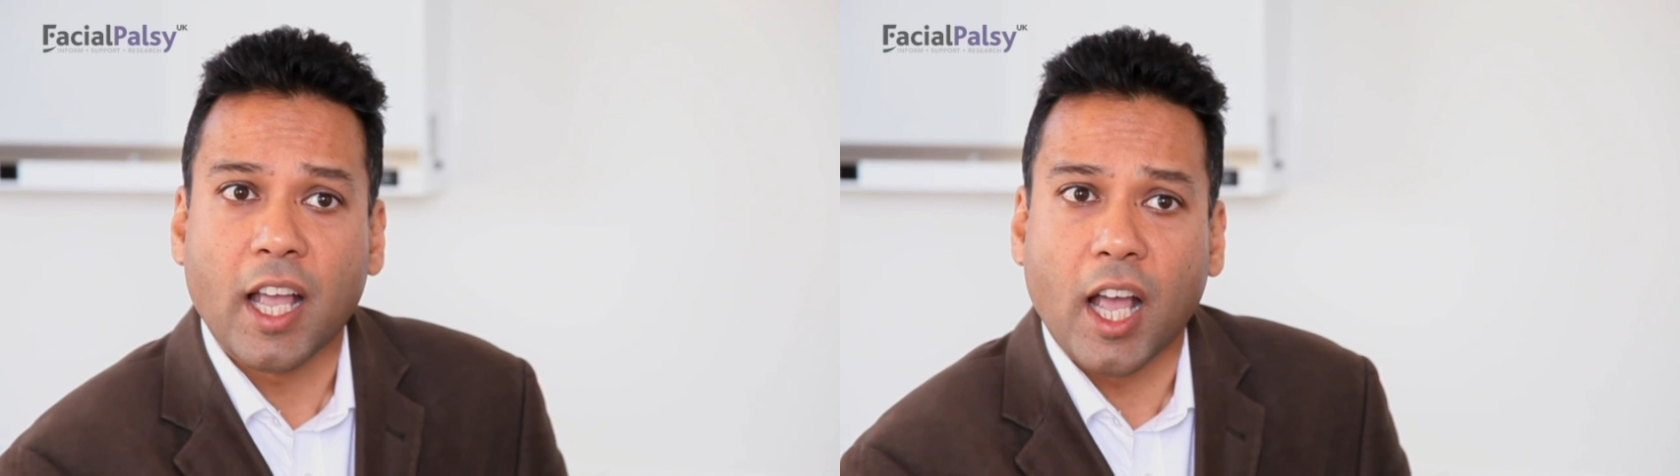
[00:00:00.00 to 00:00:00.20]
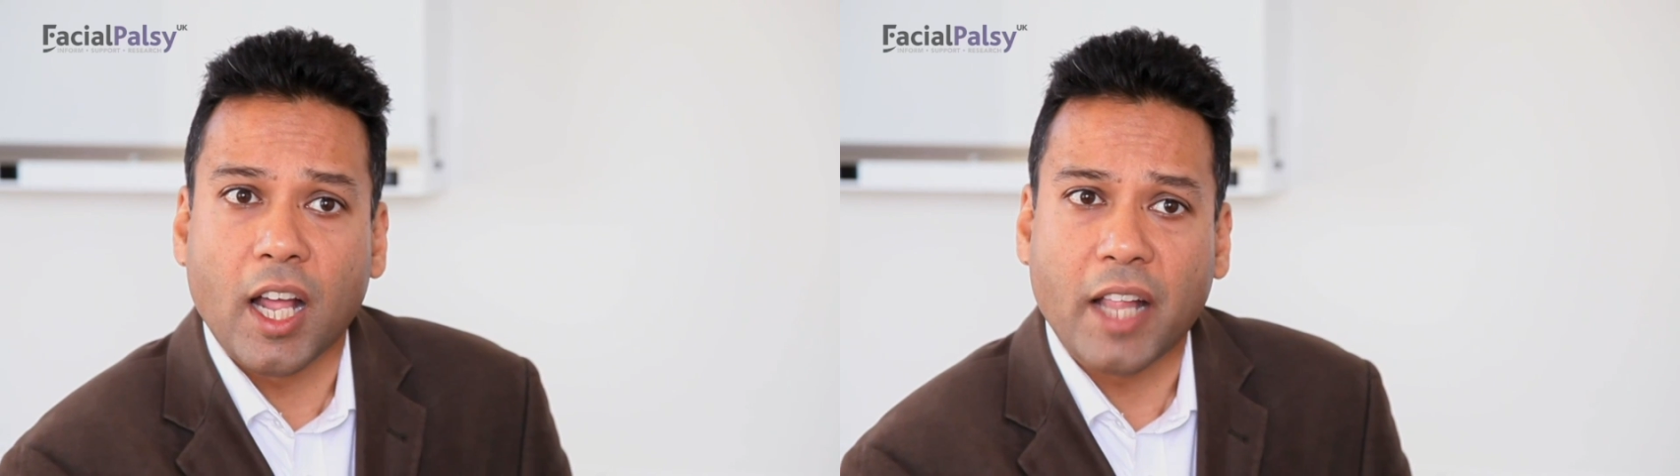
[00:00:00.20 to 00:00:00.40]

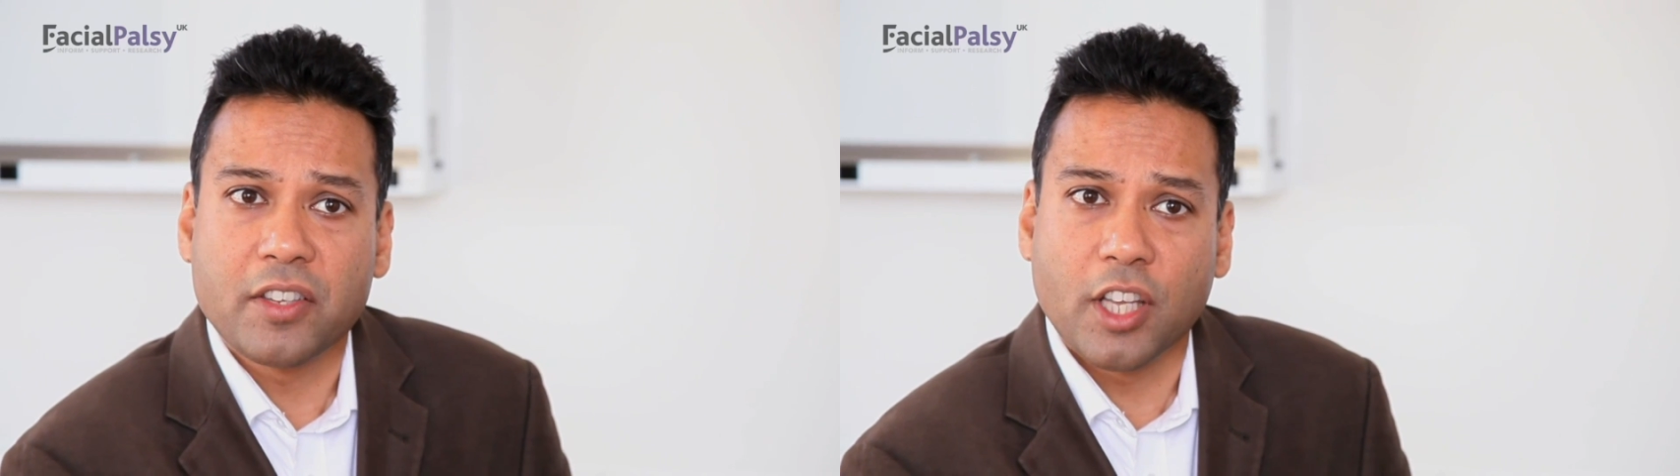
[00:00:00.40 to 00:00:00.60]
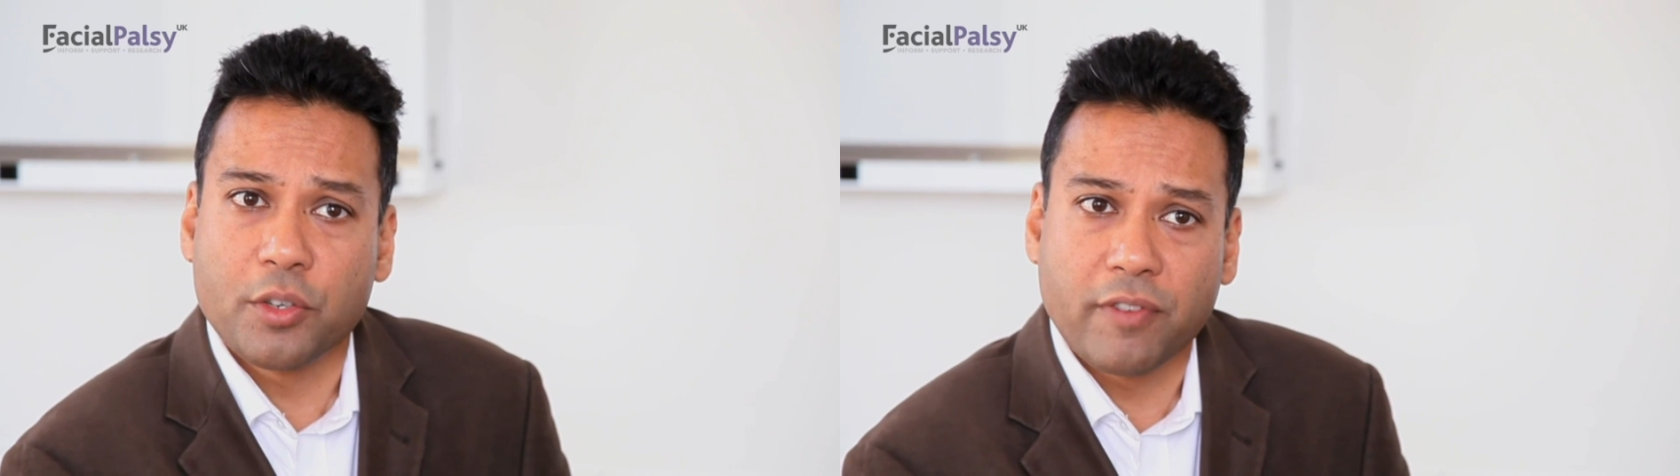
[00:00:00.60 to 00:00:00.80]
and
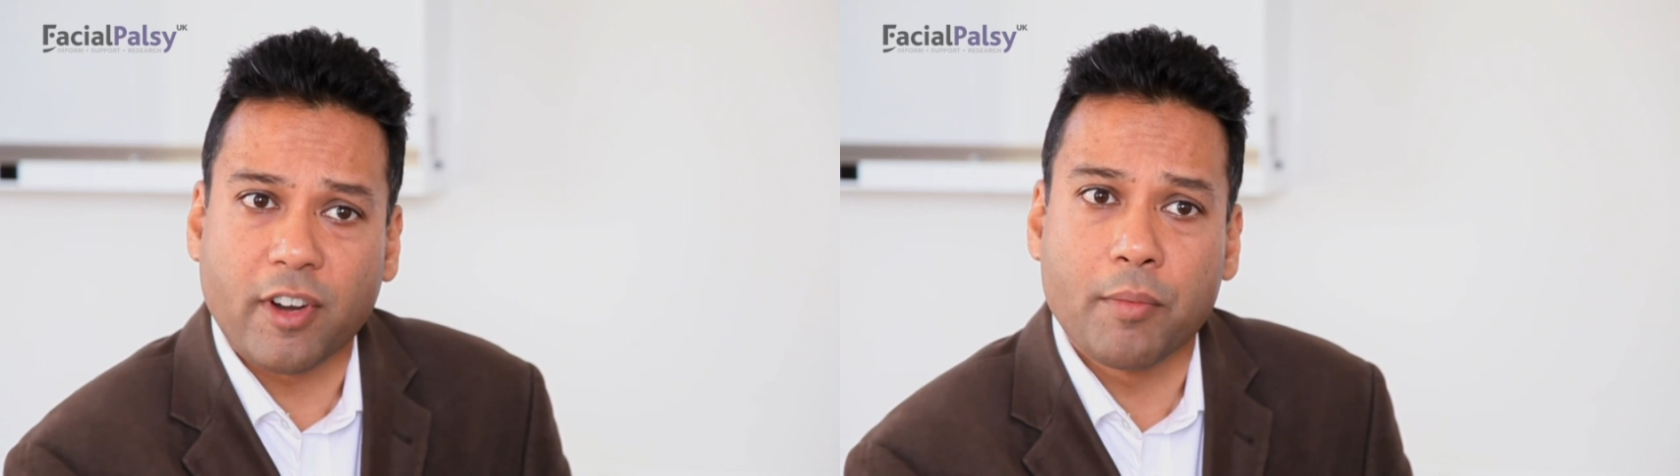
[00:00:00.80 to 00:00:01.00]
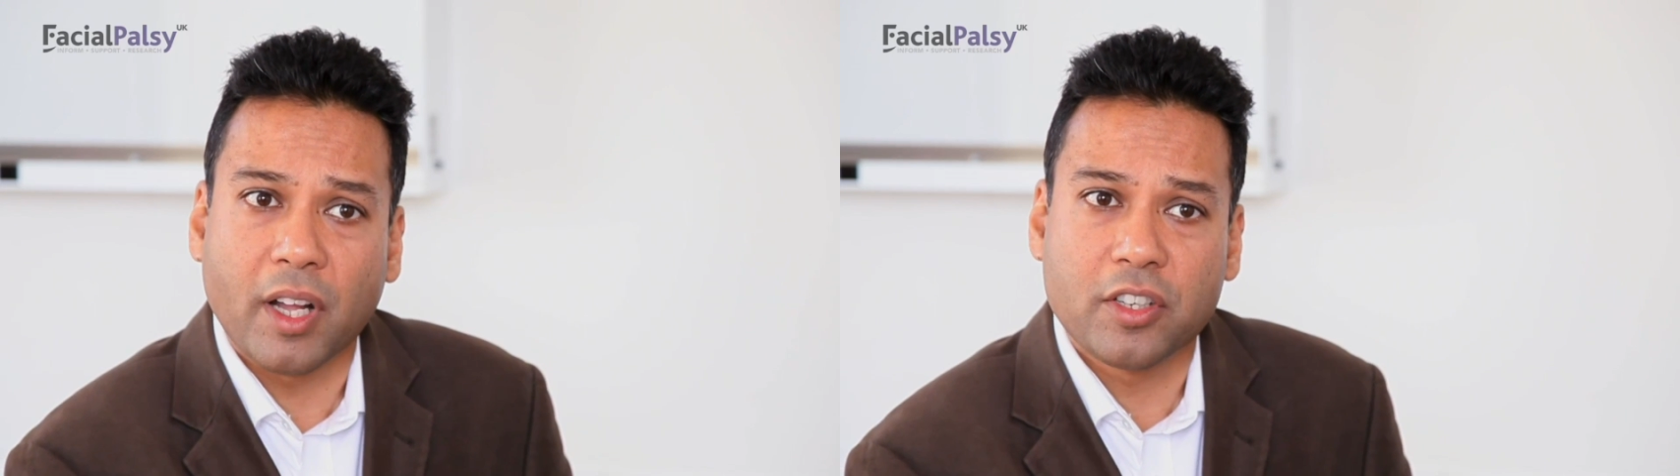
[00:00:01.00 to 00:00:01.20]
surgery
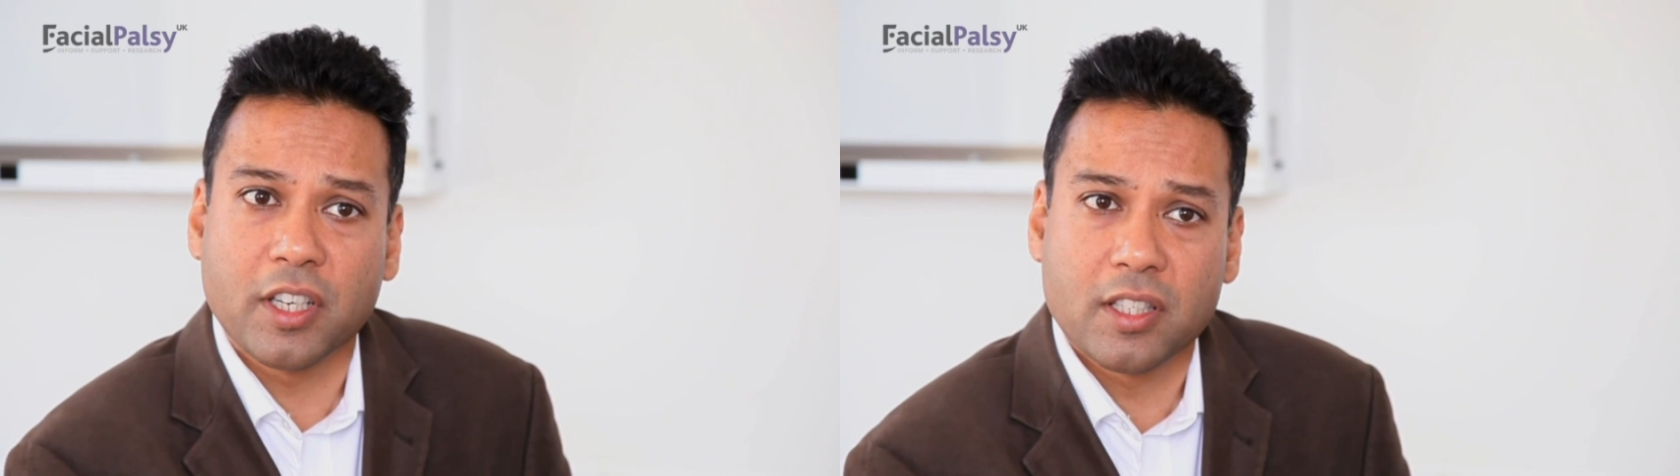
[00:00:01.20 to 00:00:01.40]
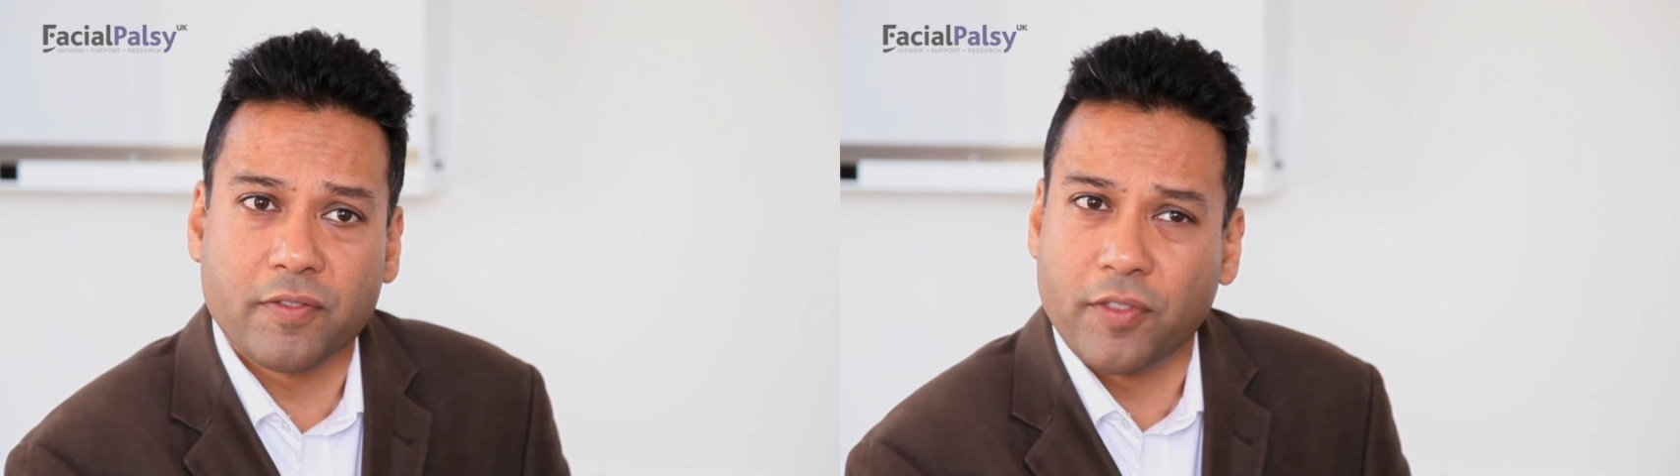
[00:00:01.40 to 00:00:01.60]
very much
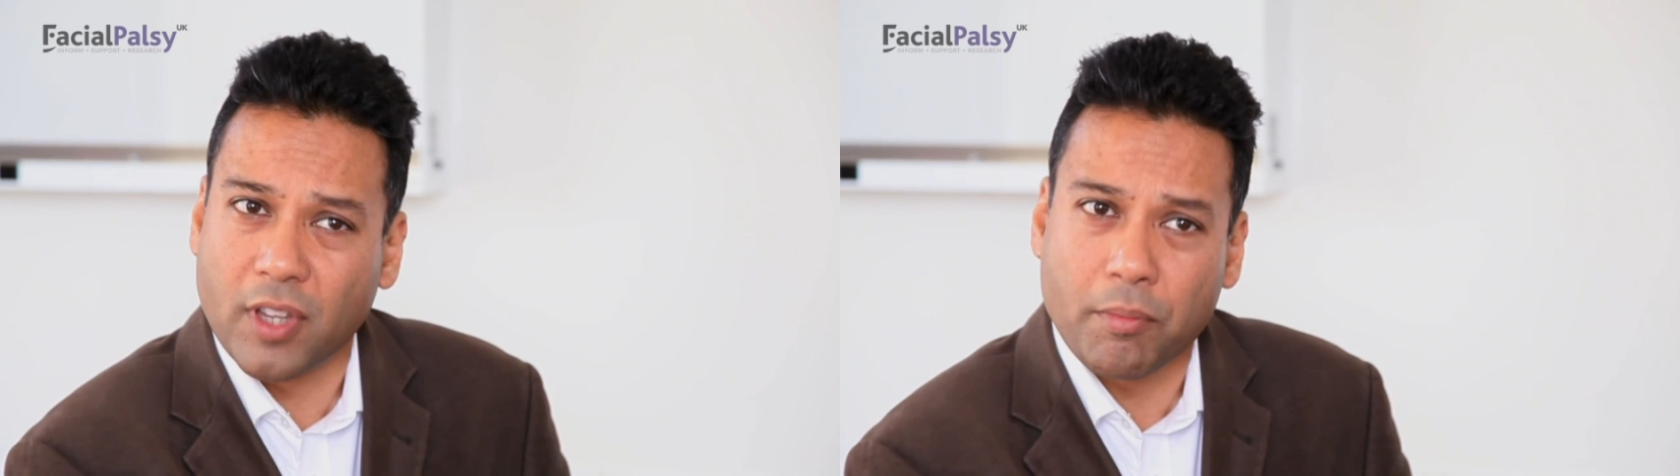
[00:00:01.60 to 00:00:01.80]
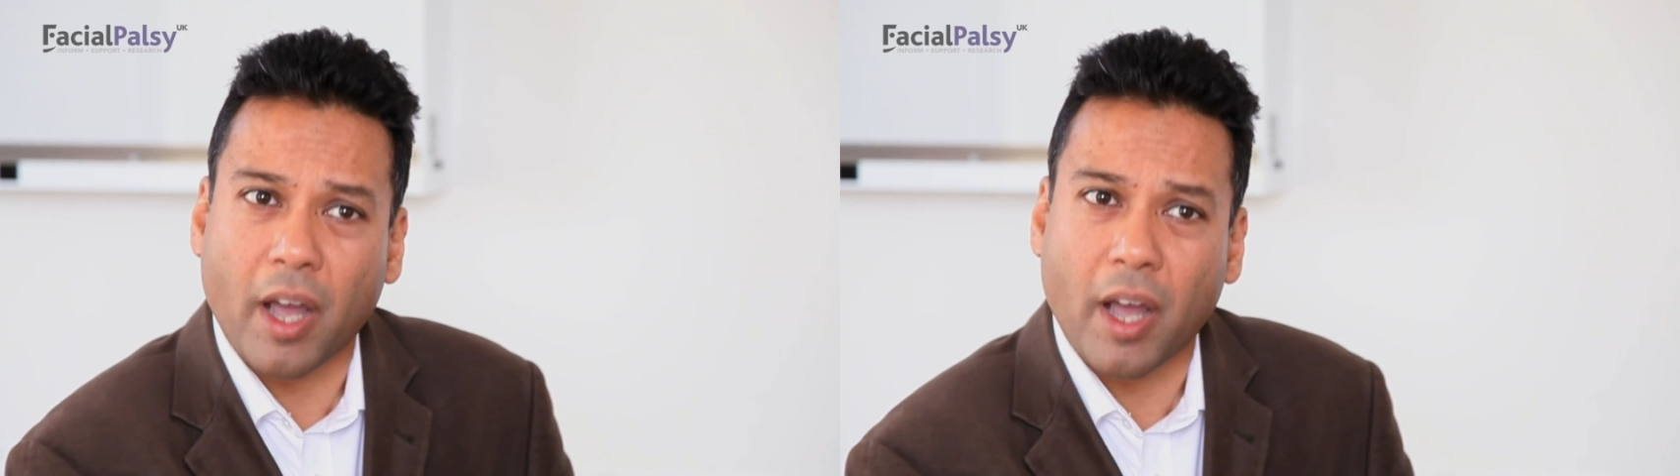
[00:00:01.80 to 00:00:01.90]
is for the